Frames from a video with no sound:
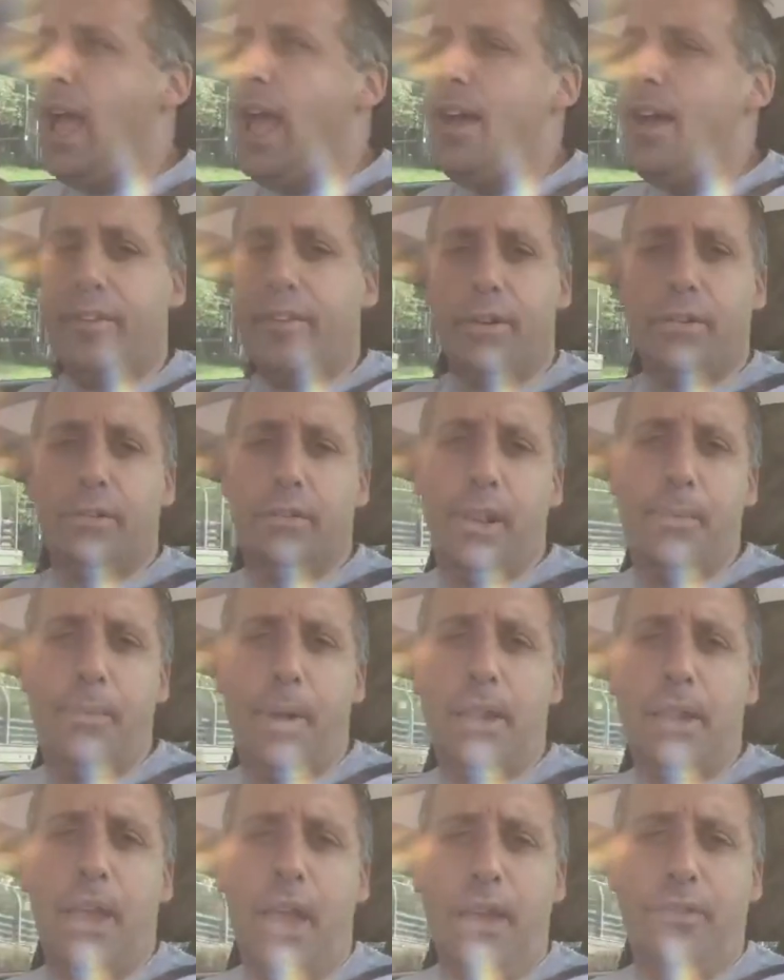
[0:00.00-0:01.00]
Ever in
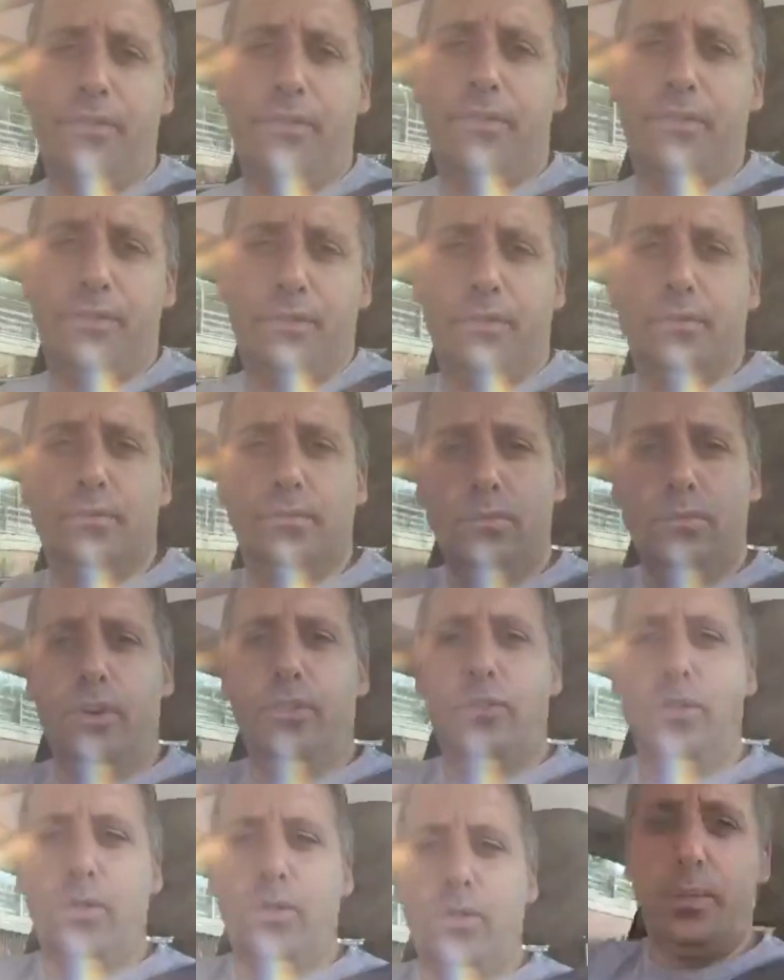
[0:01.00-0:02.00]
my life.
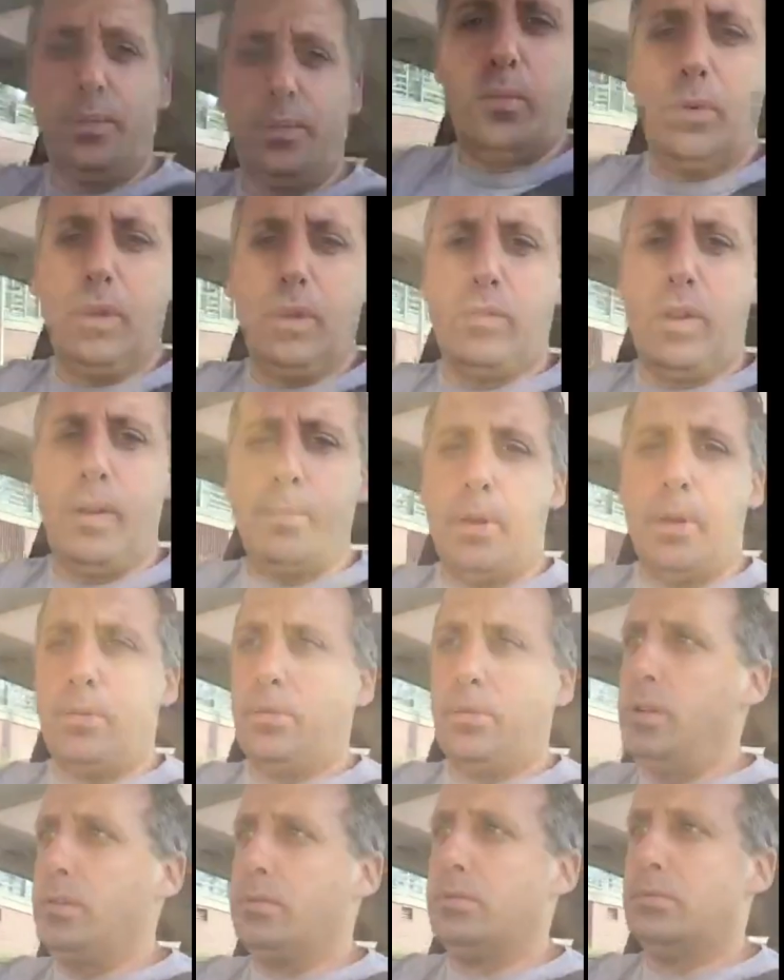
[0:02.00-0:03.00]
What is going on with that weird rainbow?
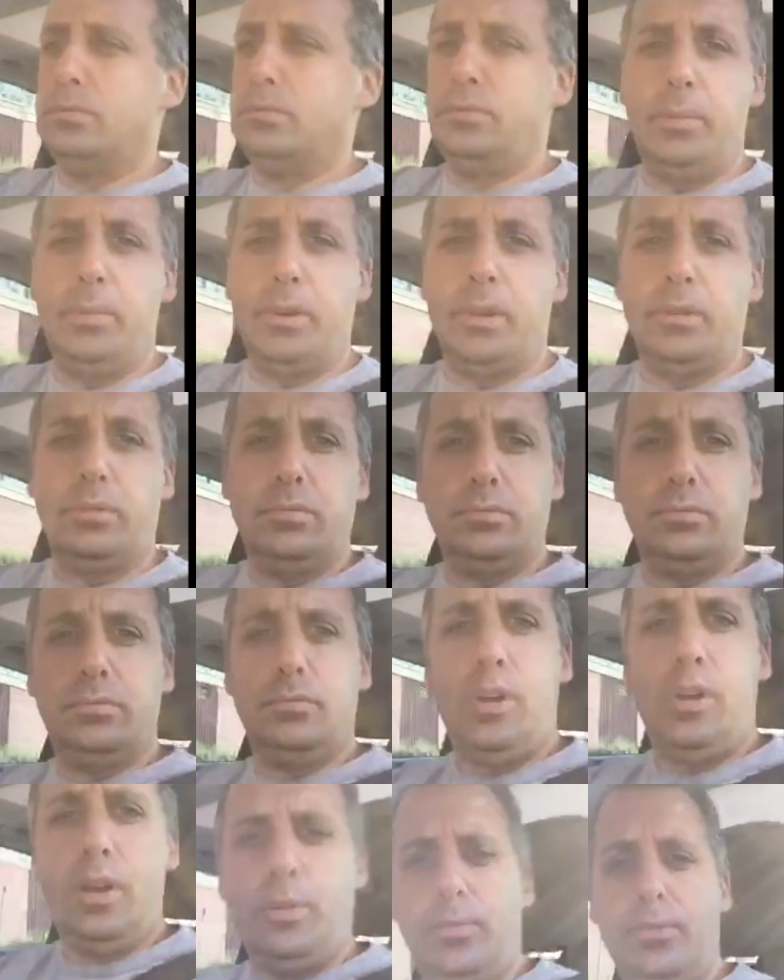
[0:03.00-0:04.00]
Wow. There we go.
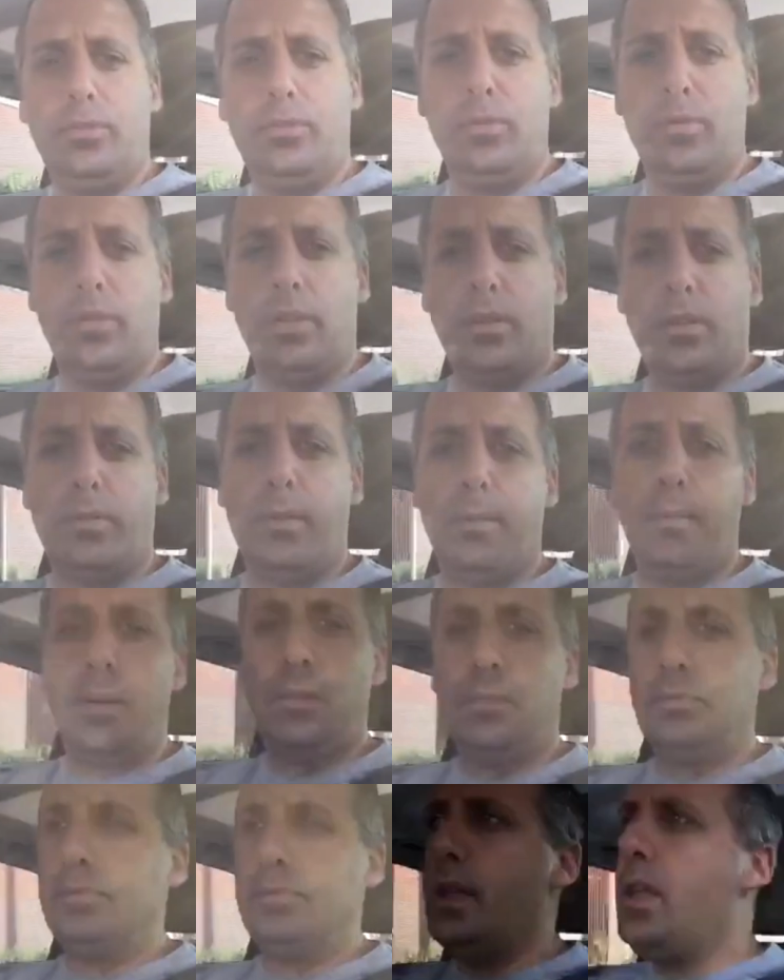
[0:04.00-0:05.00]
That was cool, though, the rainbow.
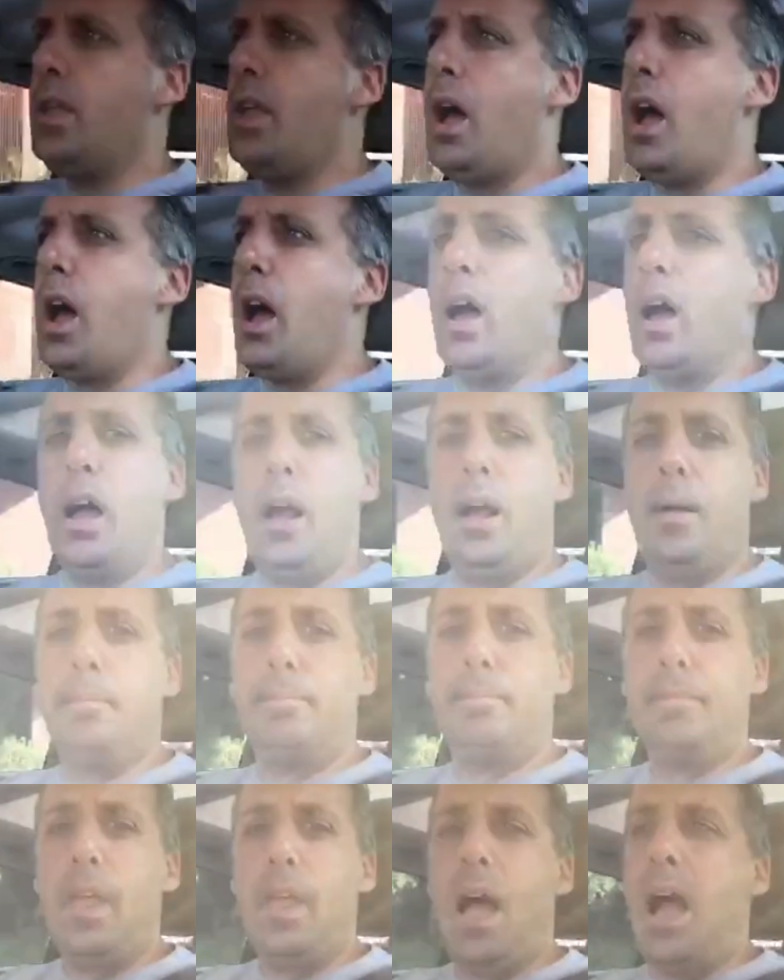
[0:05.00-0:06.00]

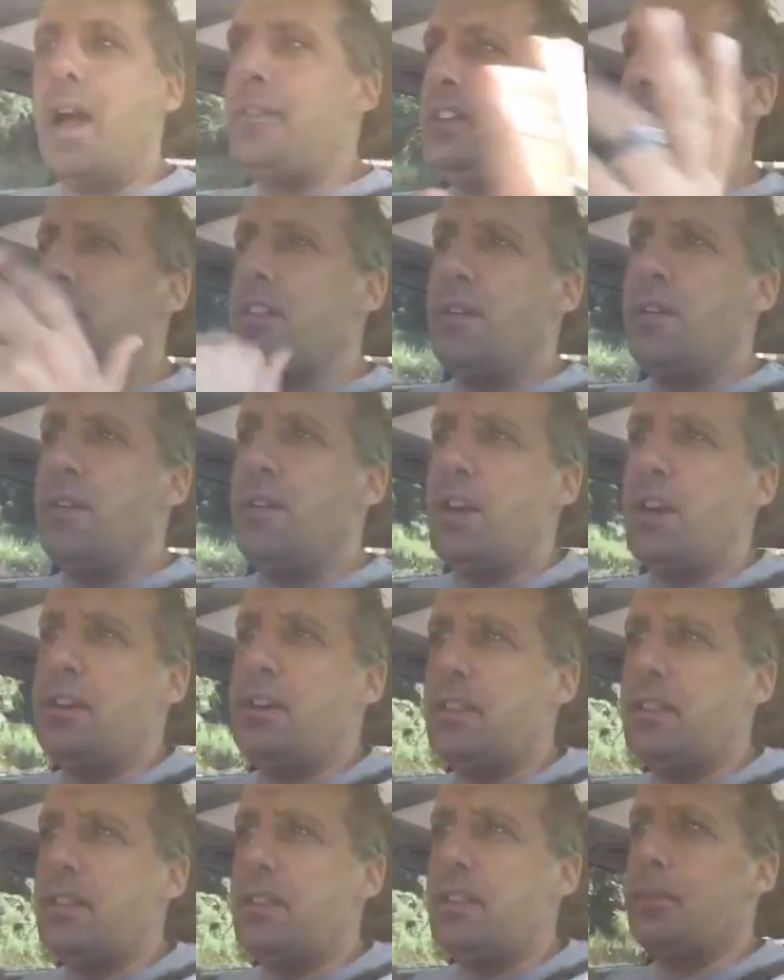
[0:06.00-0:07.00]
I've done
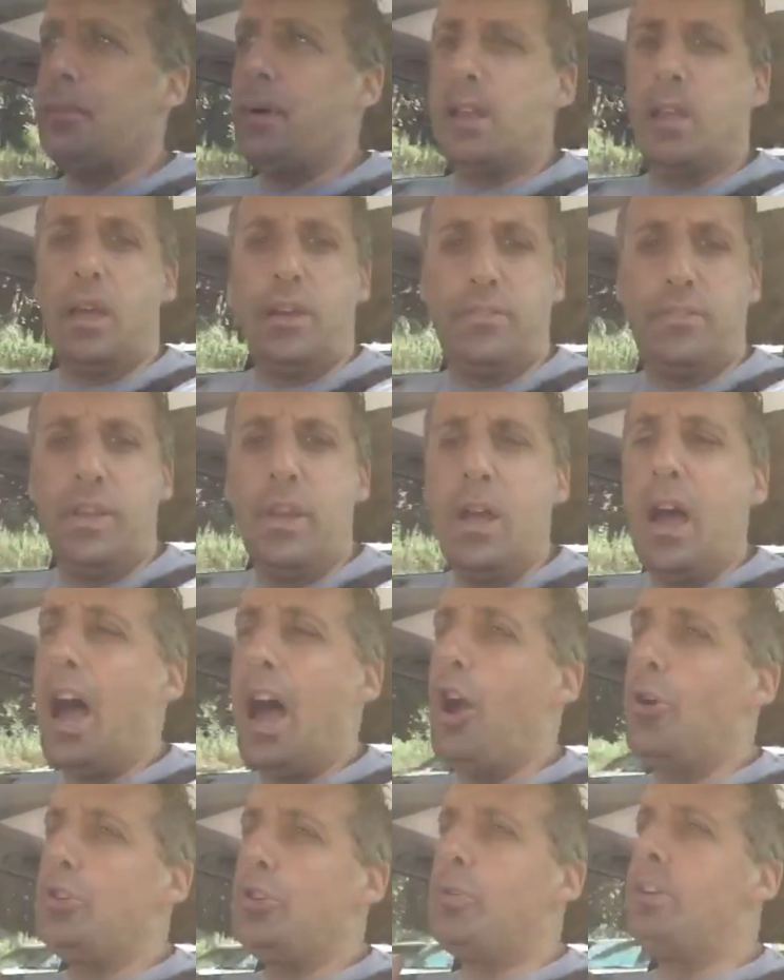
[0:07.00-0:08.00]
neither in my life.
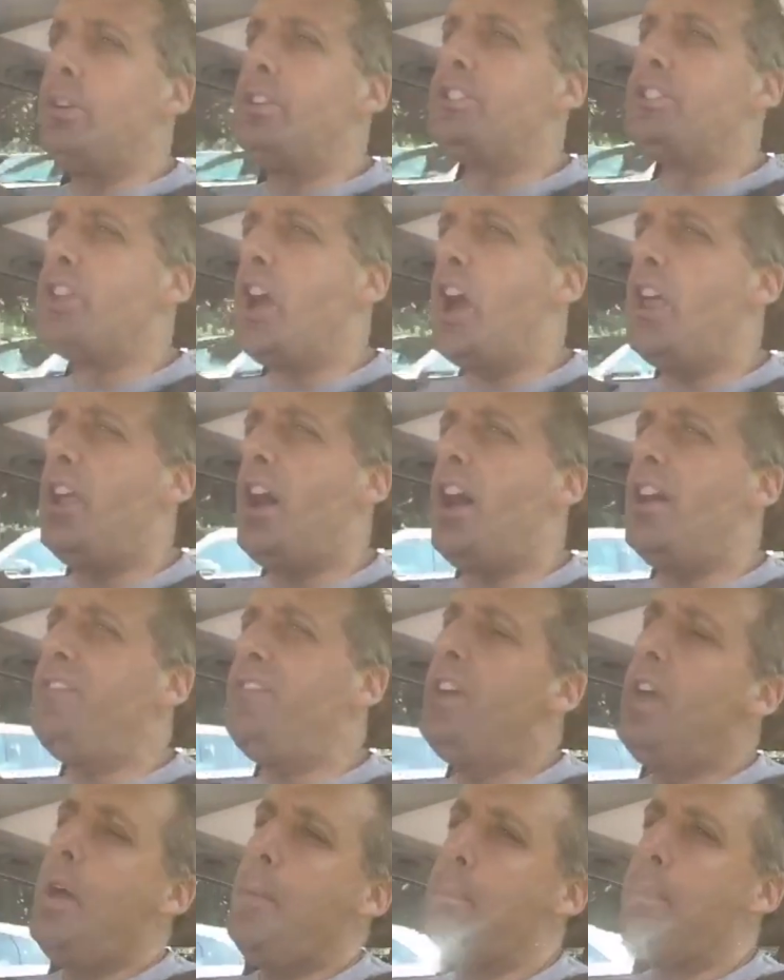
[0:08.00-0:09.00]
I always wanted to
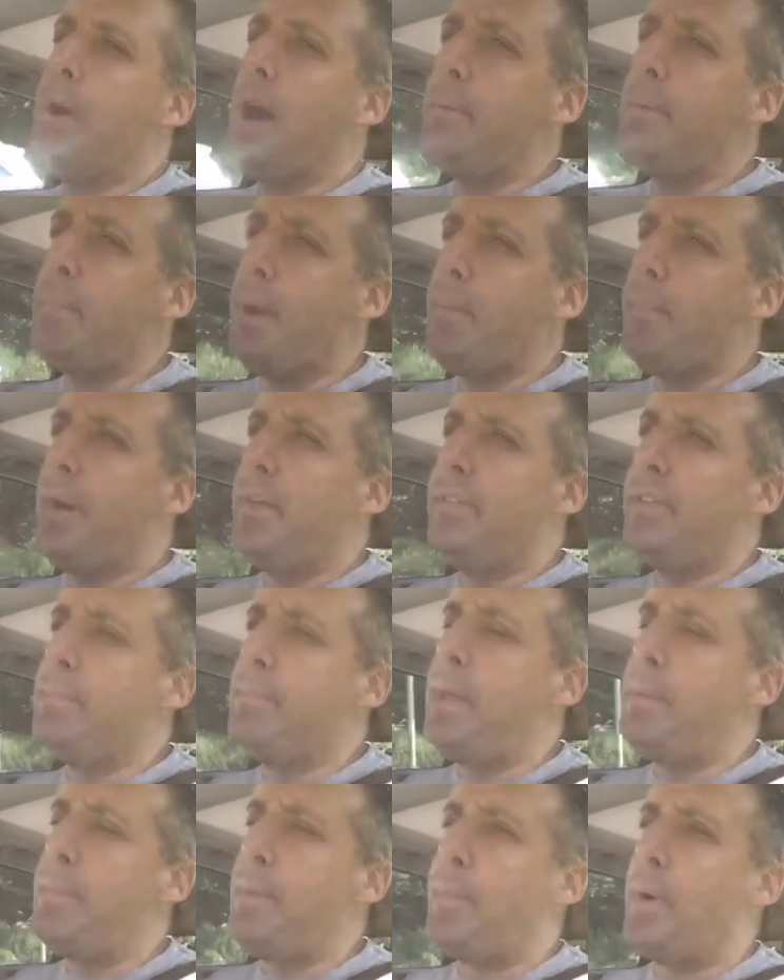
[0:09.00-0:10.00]
skydive, but my mother
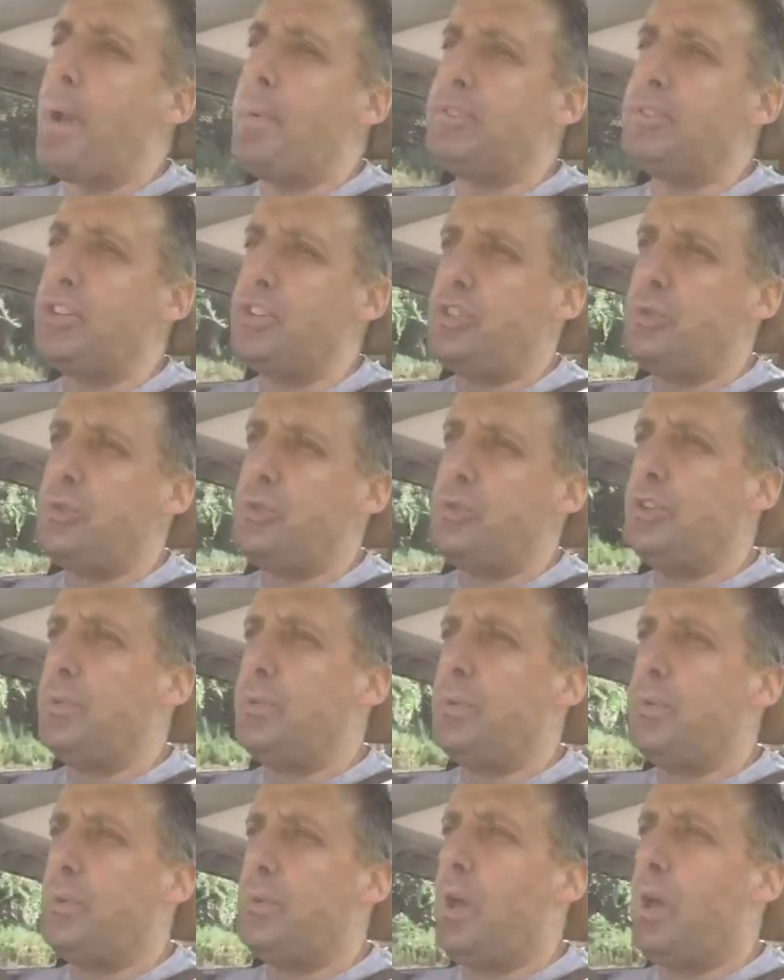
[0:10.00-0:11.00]
made me promise that she wouldn't
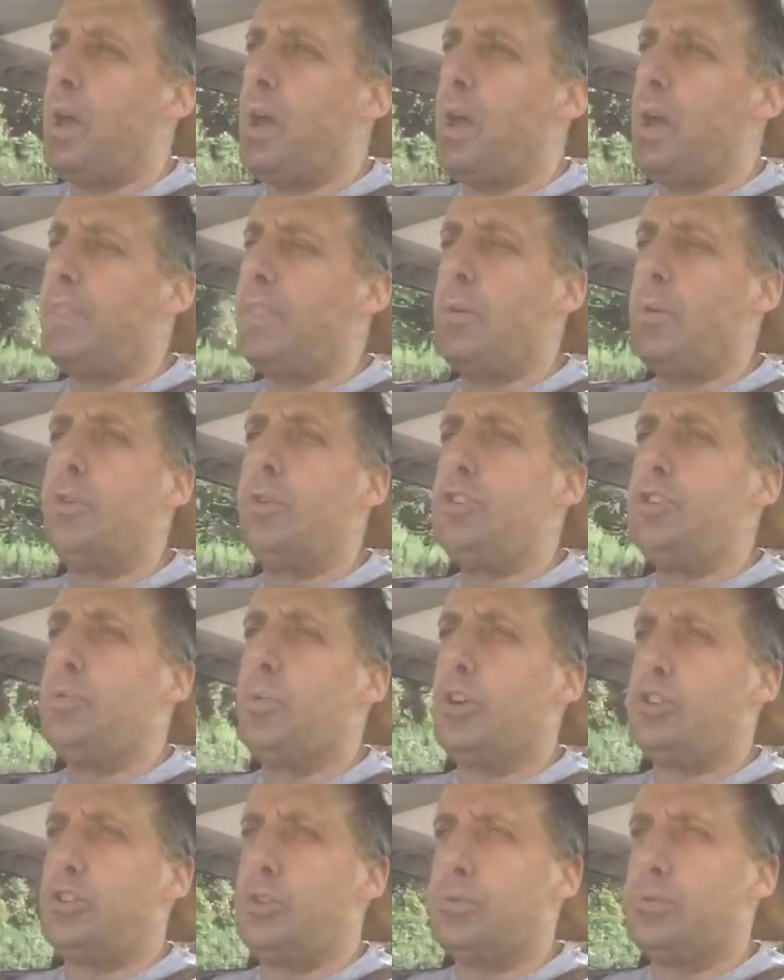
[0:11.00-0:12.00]
do it, that I wouldn't do
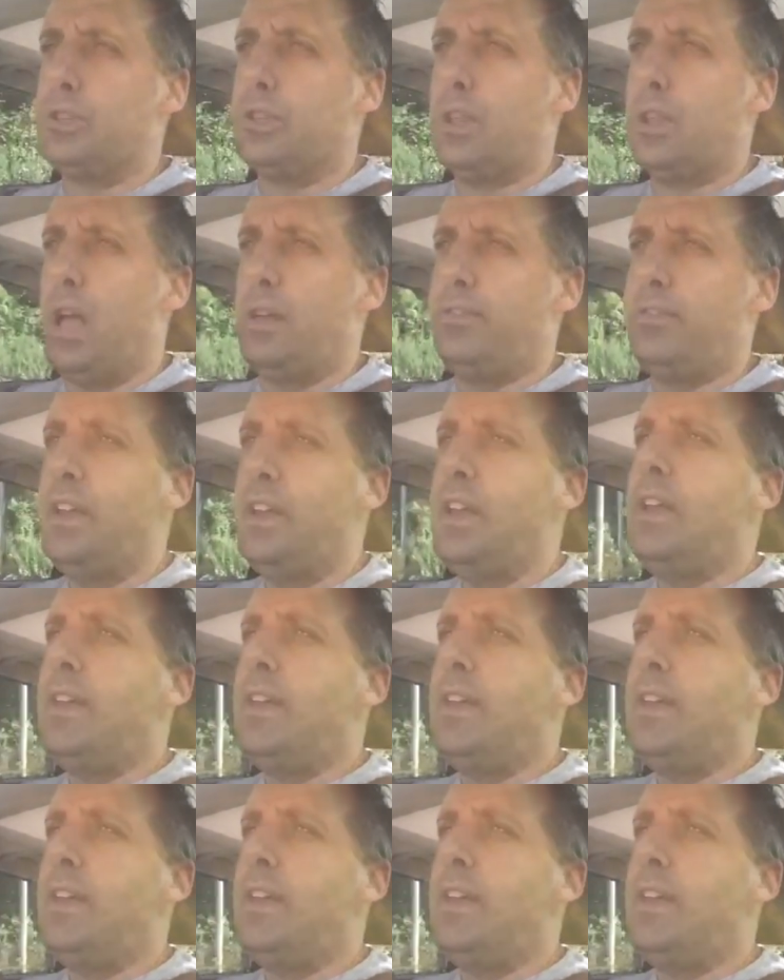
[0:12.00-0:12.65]
it while she was alive.